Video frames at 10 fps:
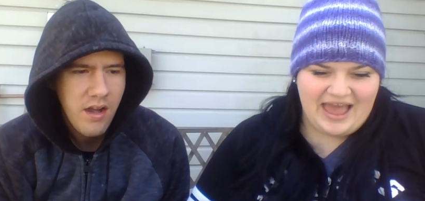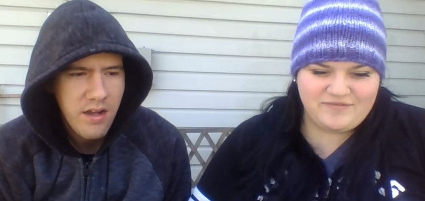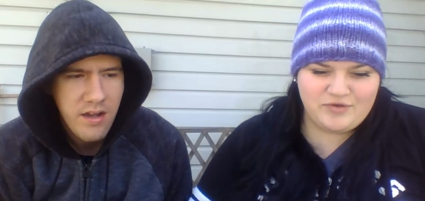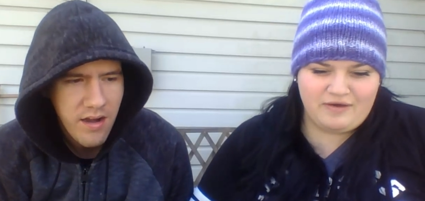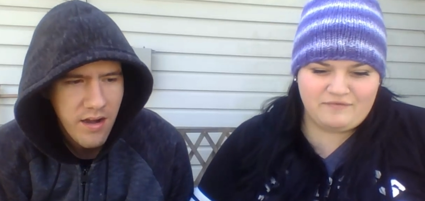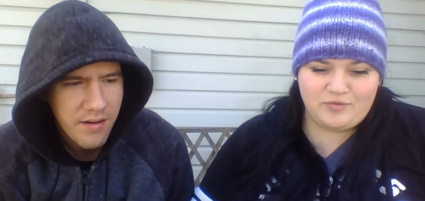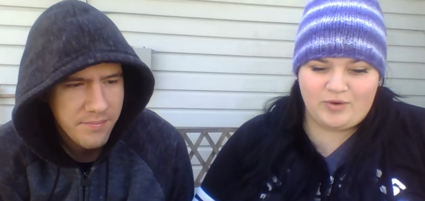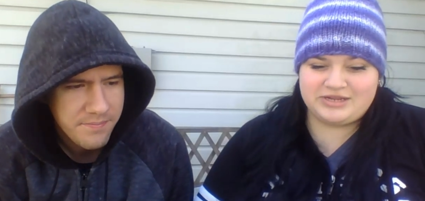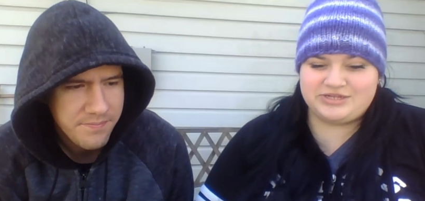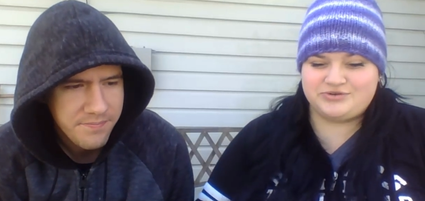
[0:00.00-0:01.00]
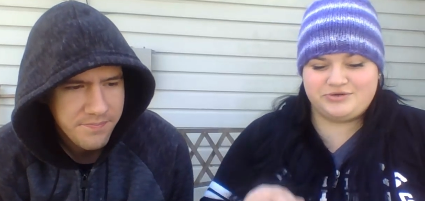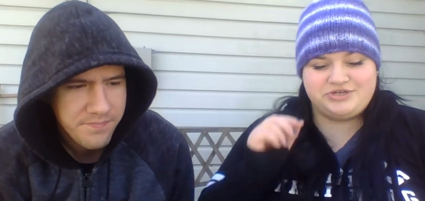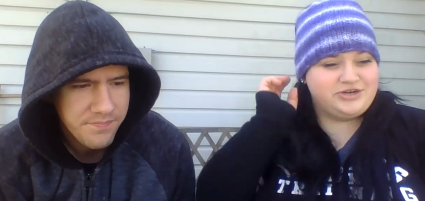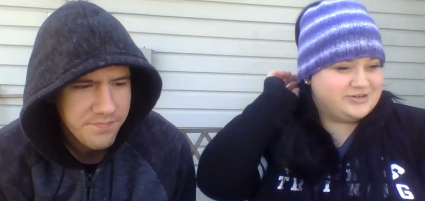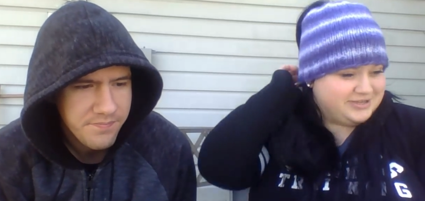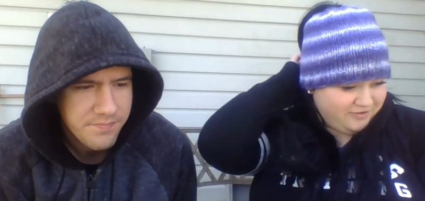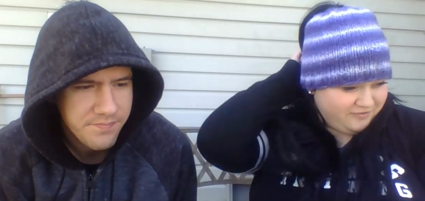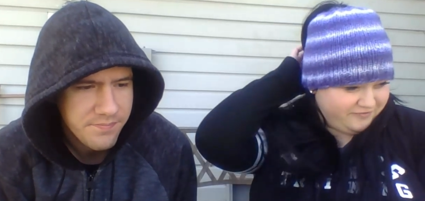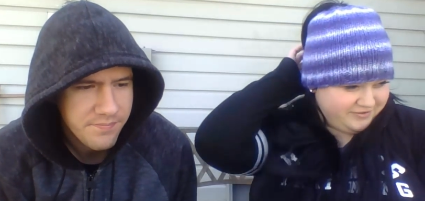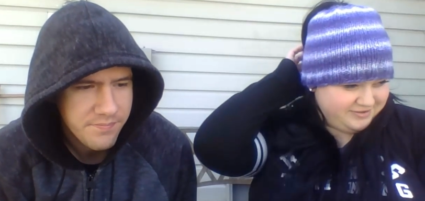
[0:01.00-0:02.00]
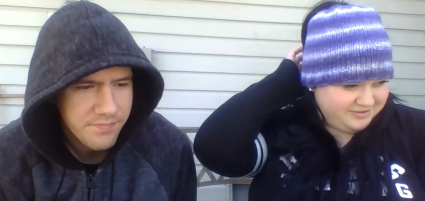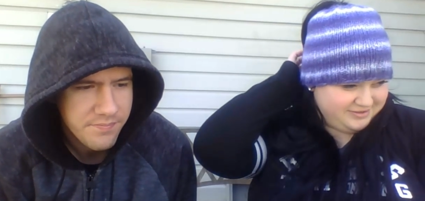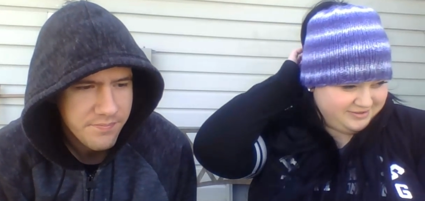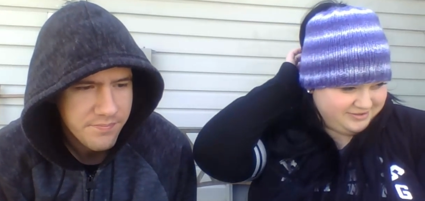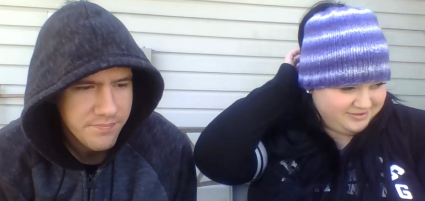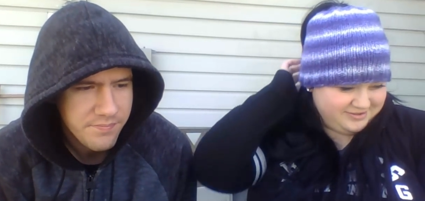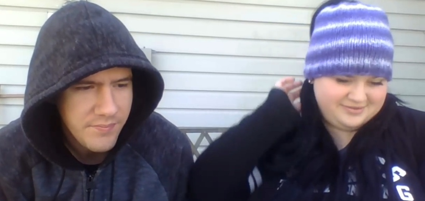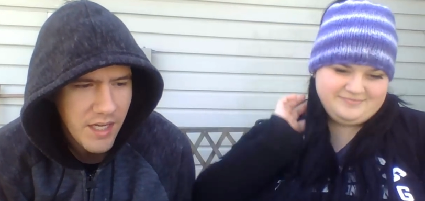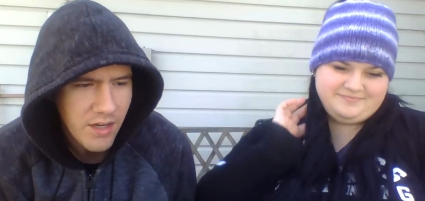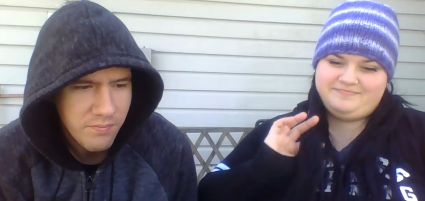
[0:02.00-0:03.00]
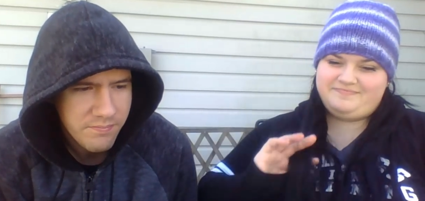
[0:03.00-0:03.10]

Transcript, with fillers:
Speaker 1: have you ever wanted to crochet yourself? No.